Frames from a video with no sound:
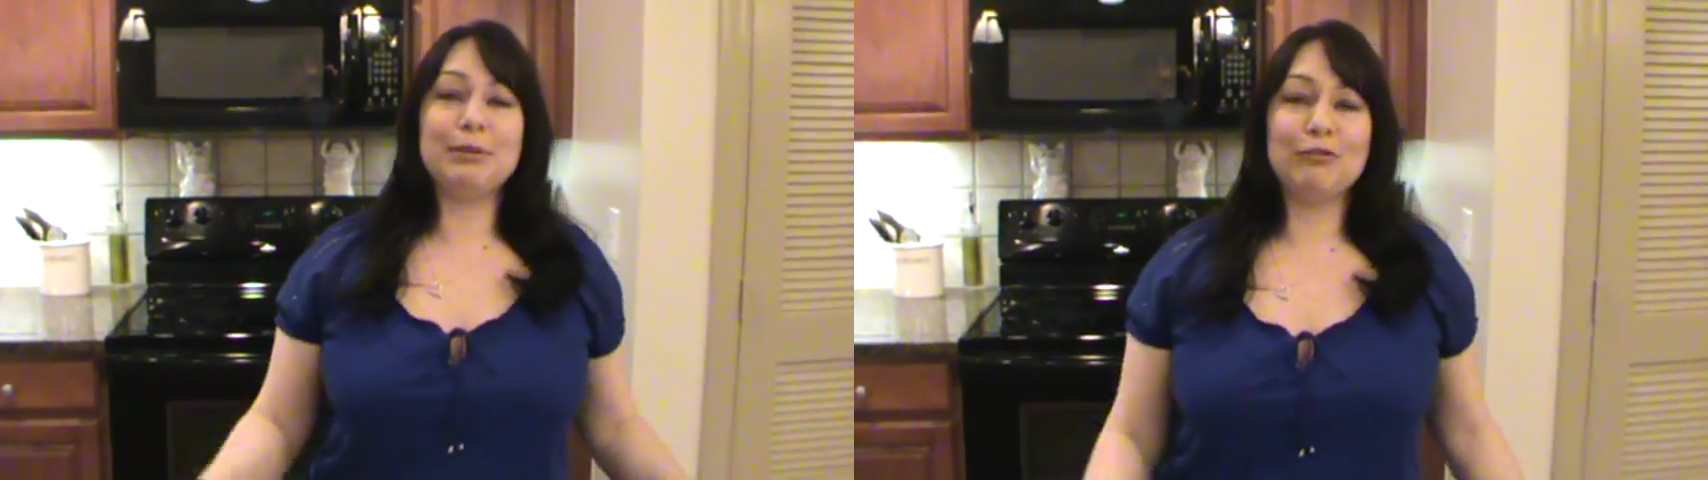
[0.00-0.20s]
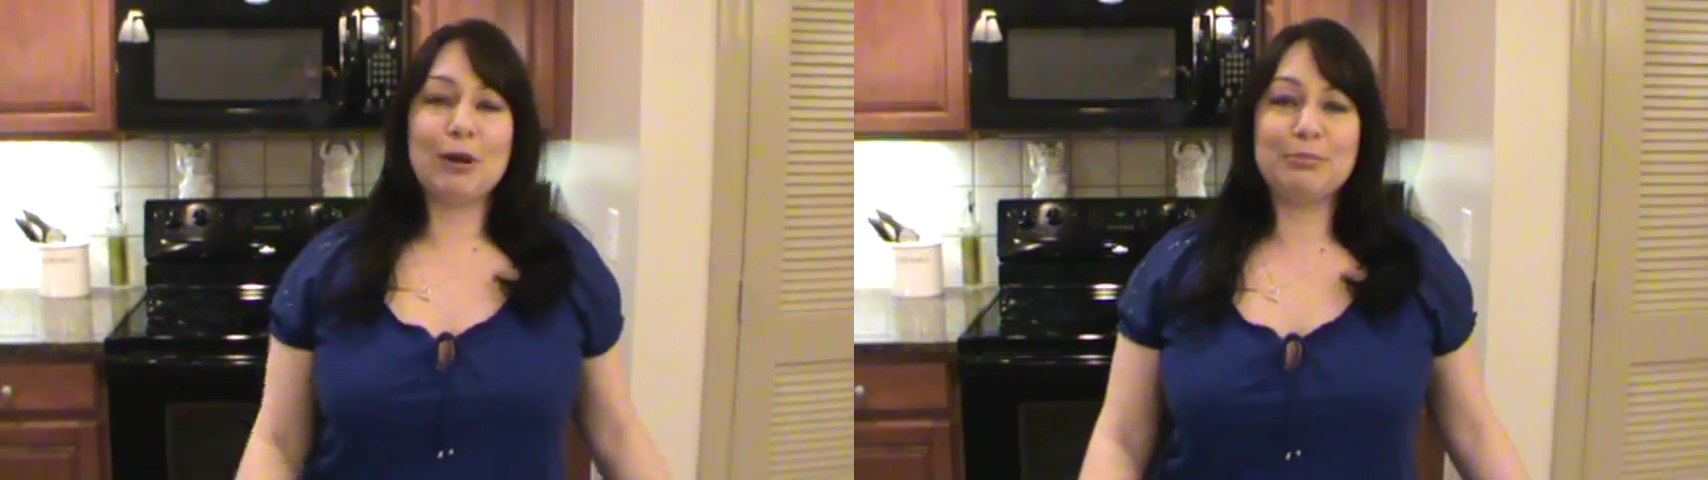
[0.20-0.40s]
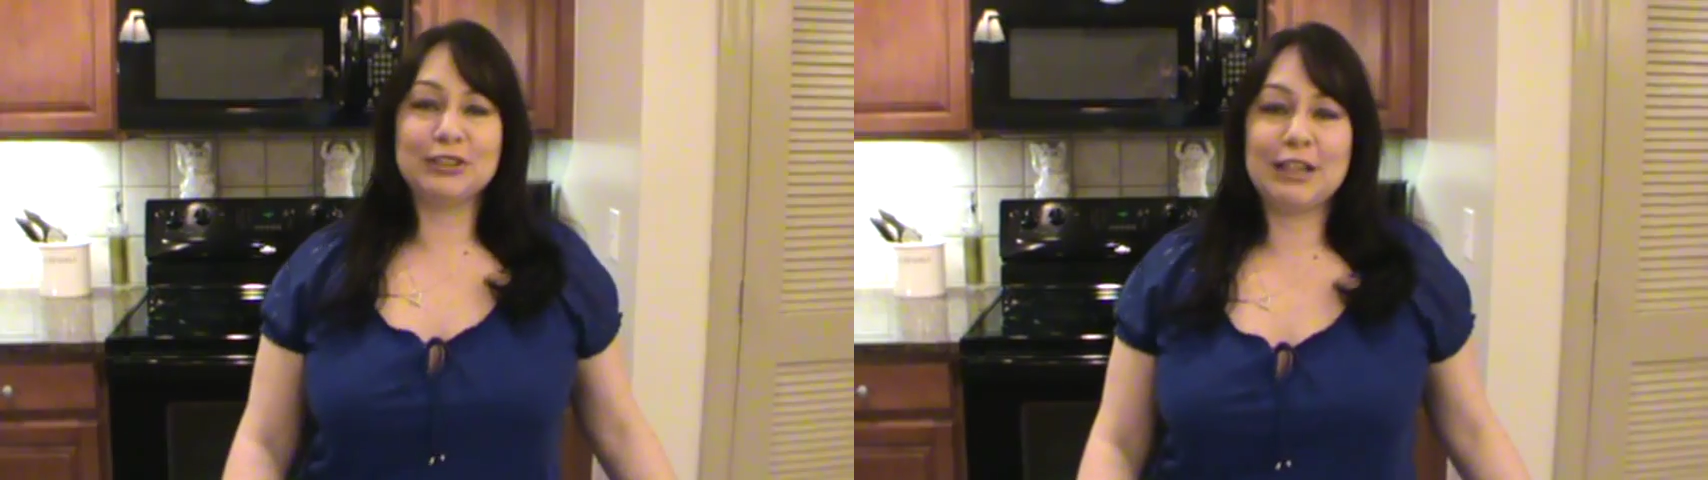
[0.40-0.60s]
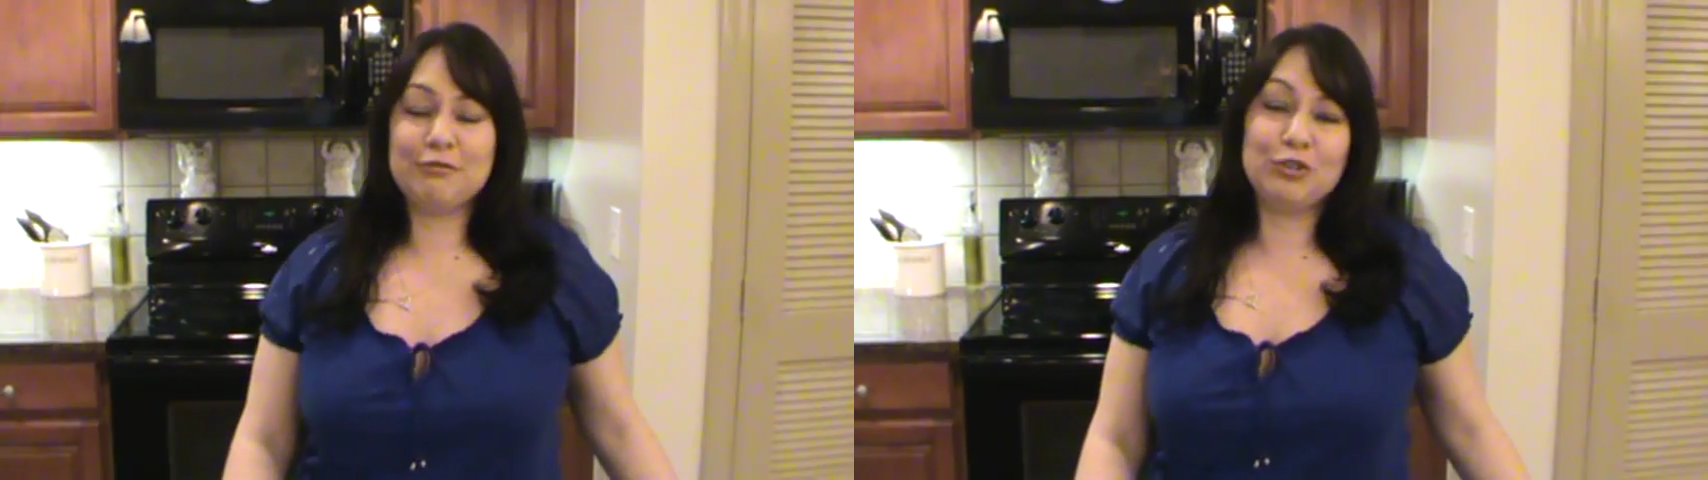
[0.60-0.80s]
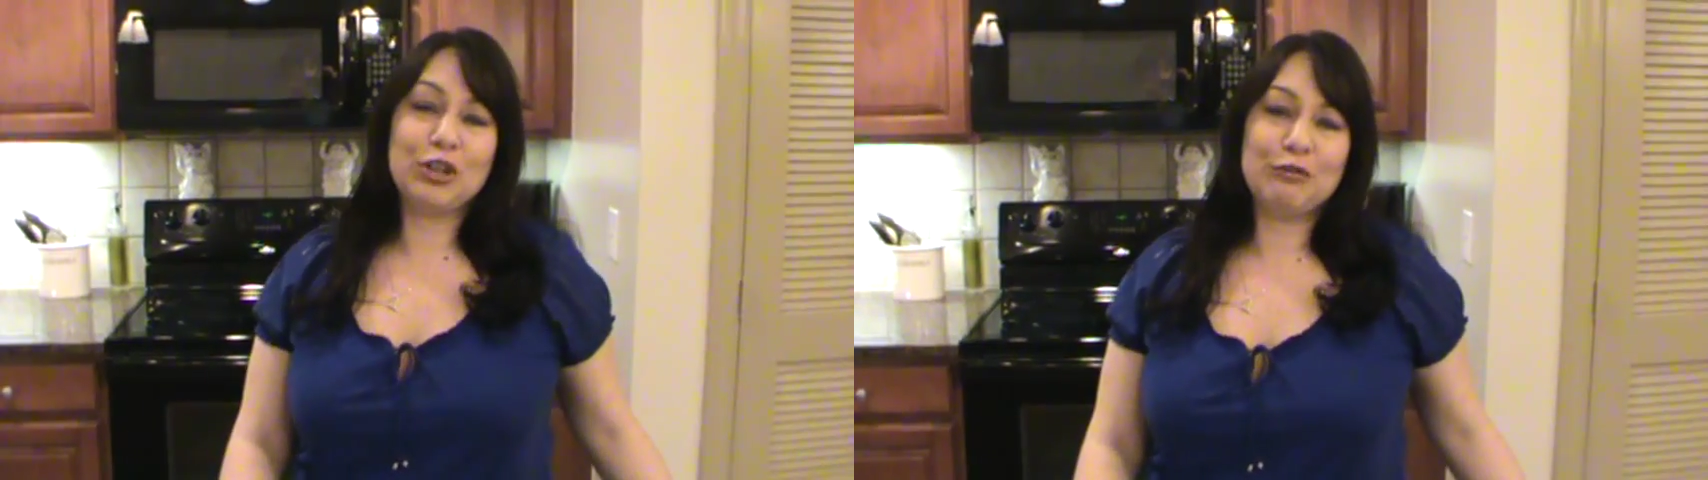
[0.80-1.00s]
to be representing
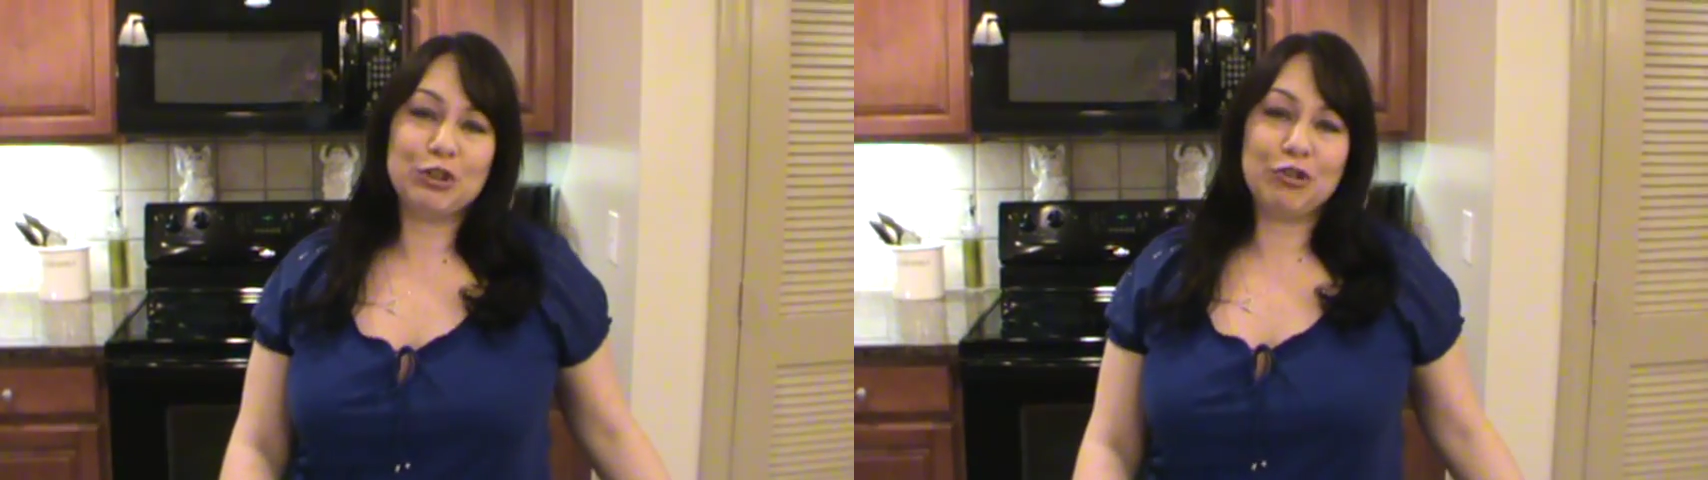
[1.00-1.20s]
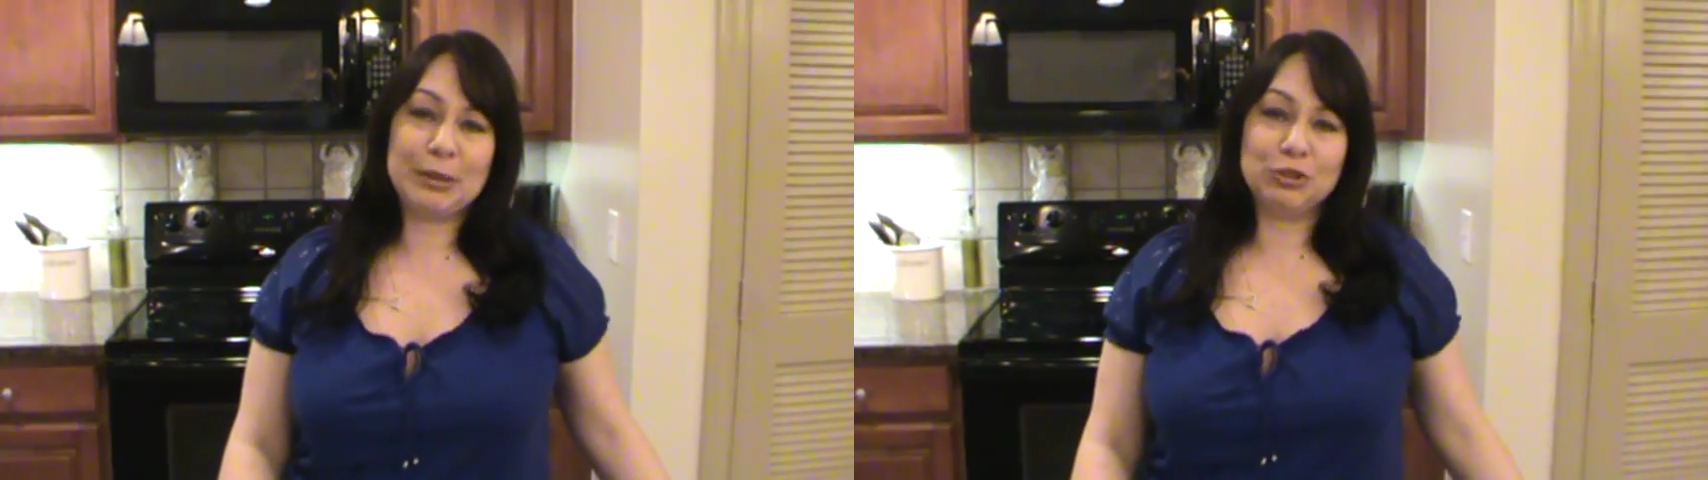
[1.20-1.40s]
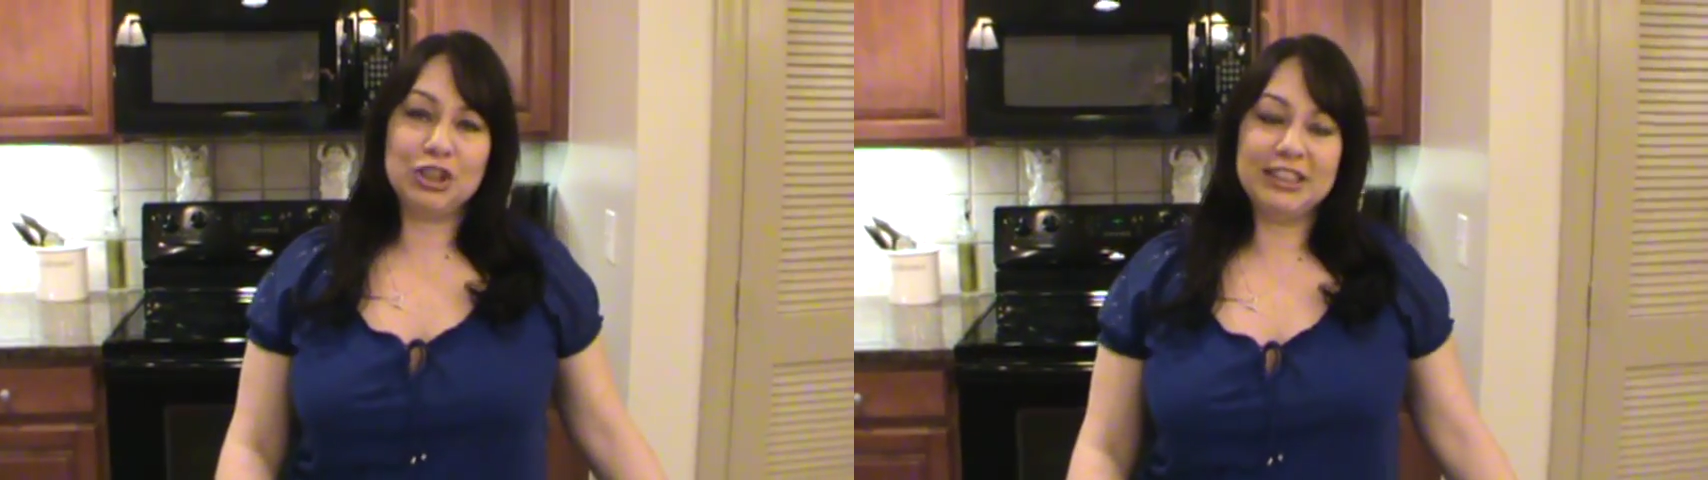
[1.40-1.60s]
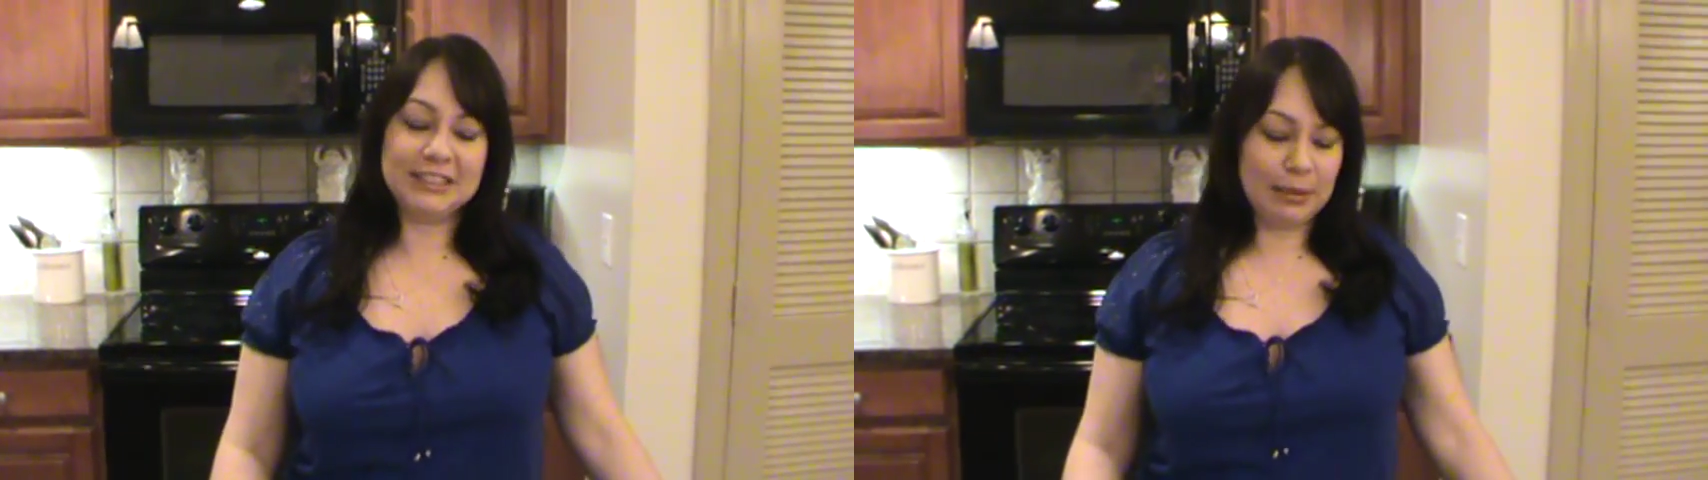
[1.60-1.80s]
Philadelphia Cream Cheese